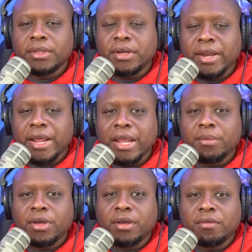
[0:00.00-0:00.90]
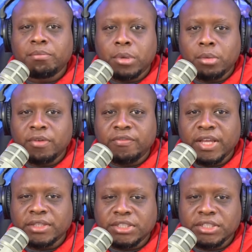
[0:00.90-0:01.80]
the name of Boba
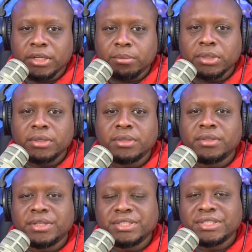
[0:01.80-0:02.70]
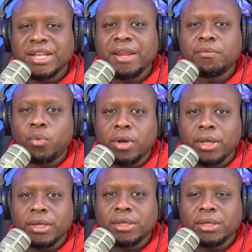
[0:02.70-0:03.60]
Fett's ship, the Slave
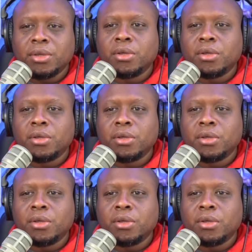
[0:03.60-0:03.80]
One,